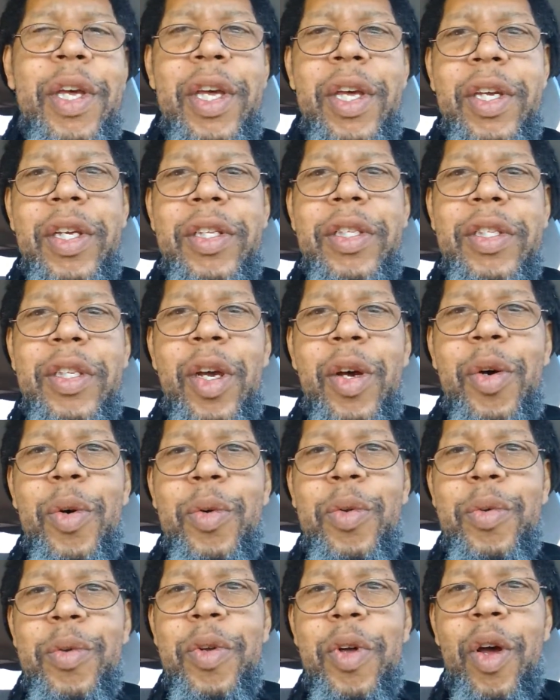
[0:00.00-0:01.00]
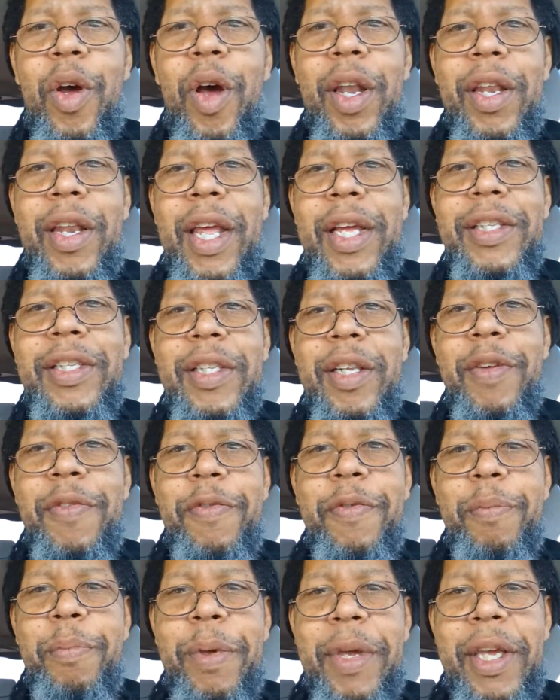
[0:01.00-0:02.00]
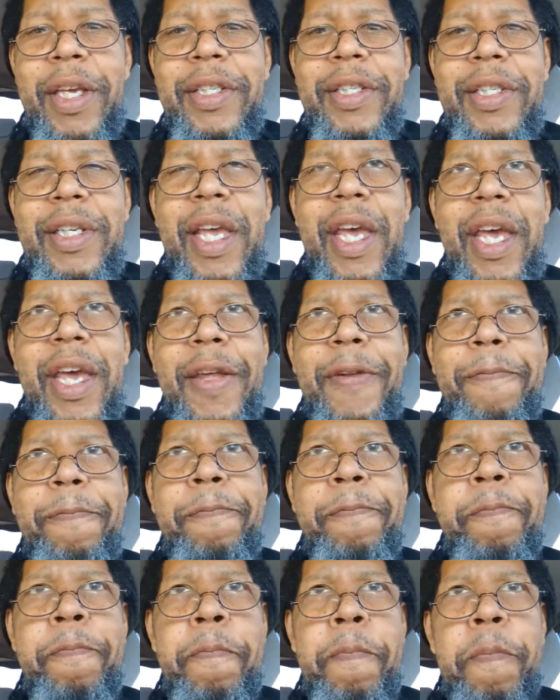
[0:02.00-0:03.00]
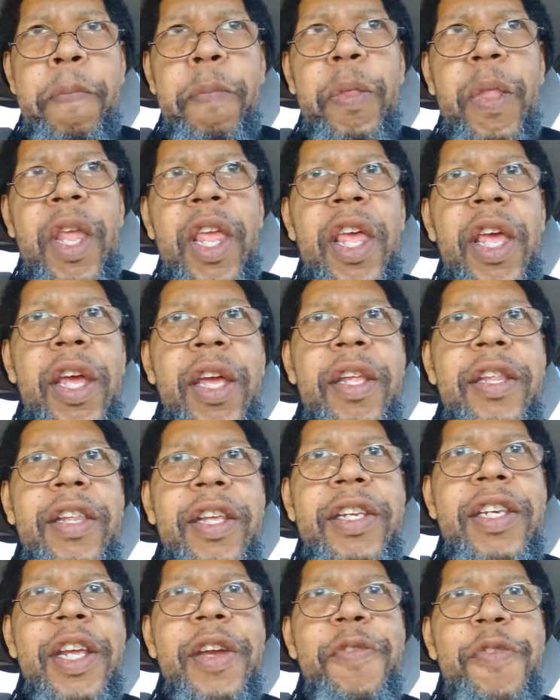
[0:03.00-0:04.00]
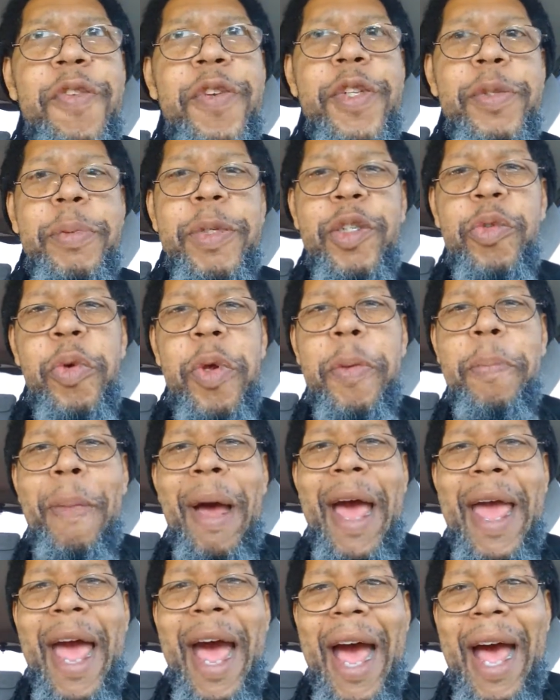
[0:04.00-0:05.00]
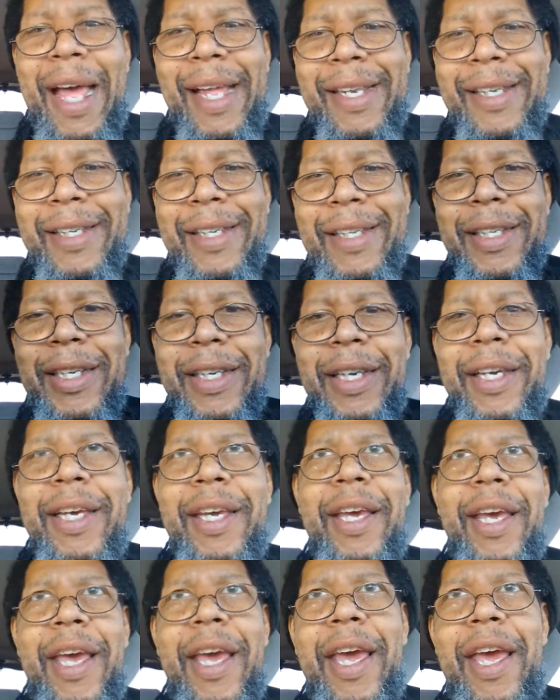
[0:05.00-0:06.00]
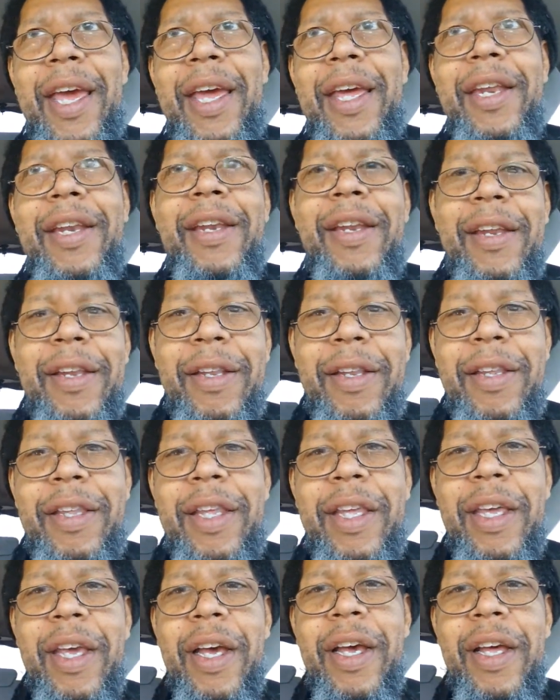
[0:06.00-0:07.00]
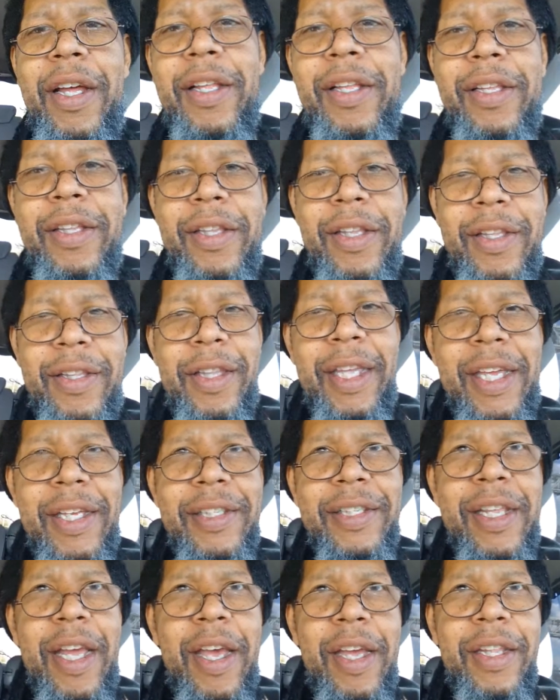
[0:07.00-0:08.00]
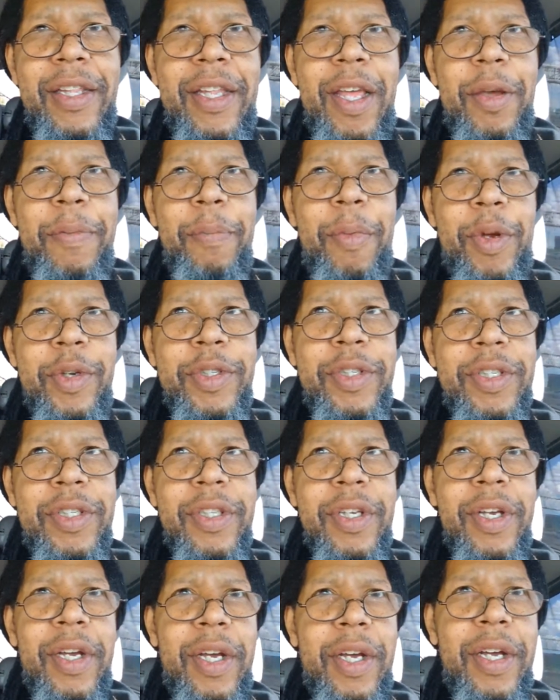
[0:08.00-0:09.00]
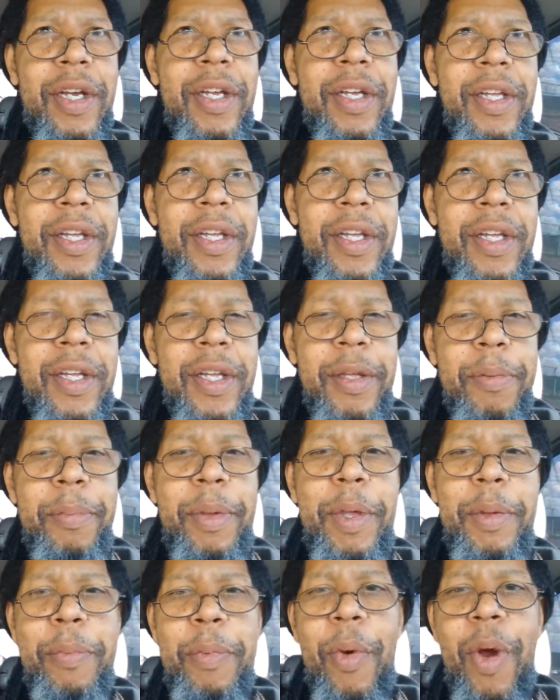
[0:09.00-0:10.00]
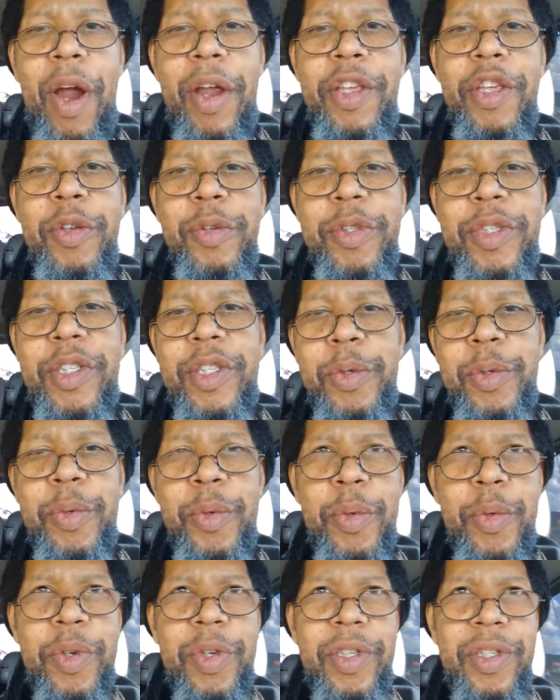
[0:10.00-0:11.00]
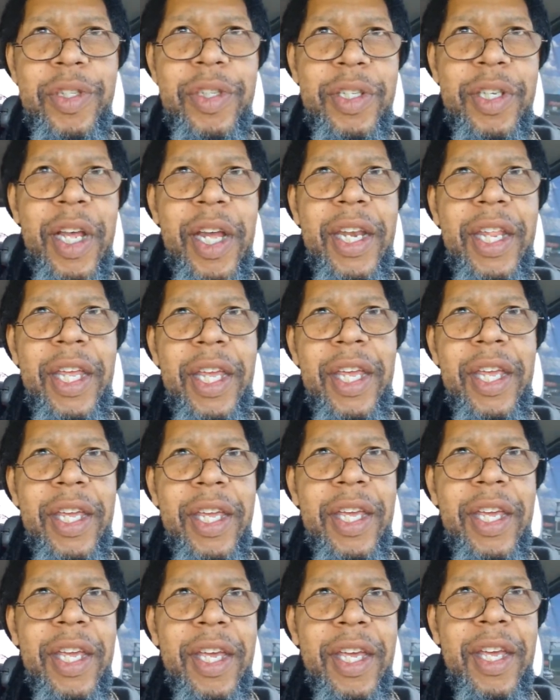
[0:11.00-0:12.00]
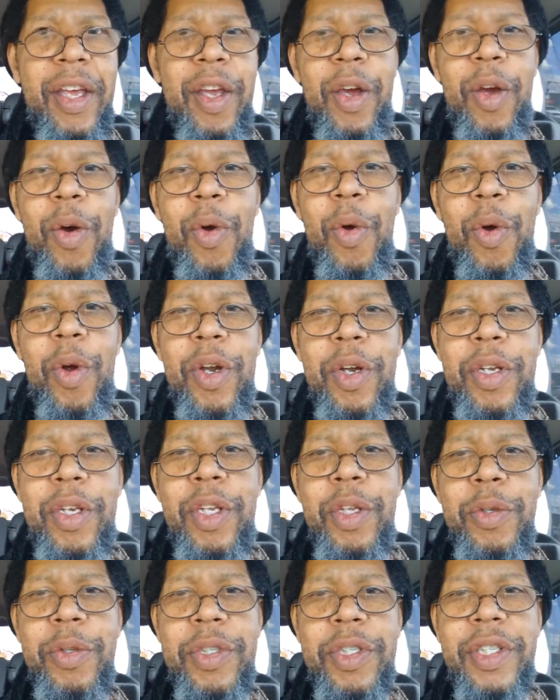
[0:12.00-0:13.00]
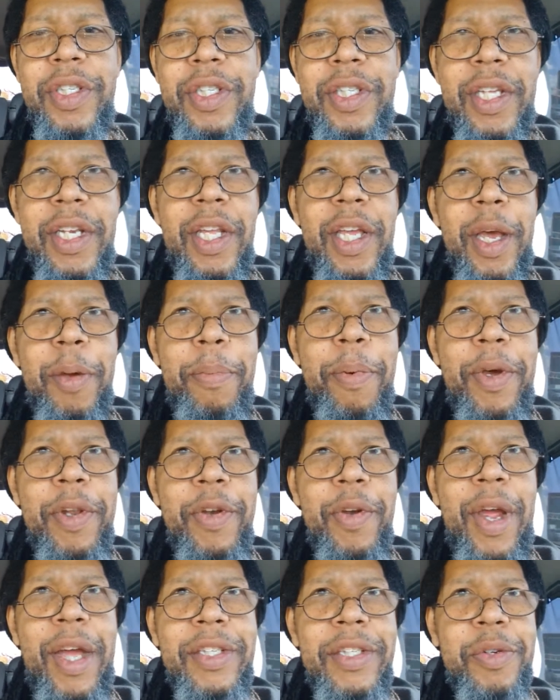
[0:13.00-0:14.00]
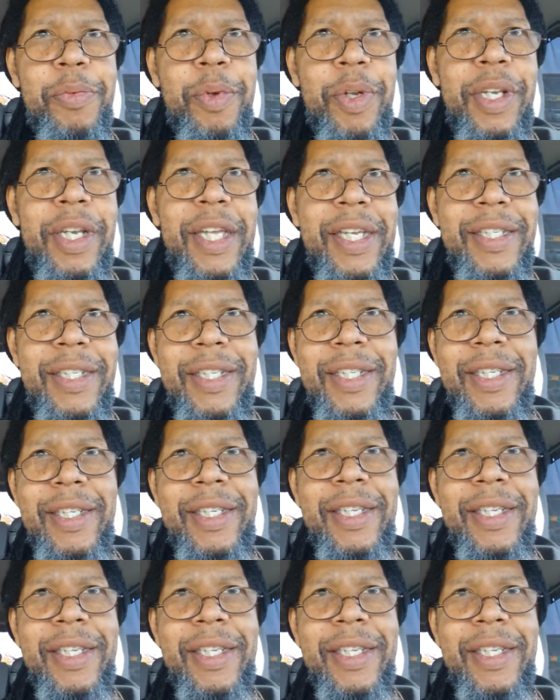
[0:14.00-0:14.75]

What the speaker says: So all of that stuff being said, the difference between Mayat and the things that most people are used to studying or used to sitting up under as a religion,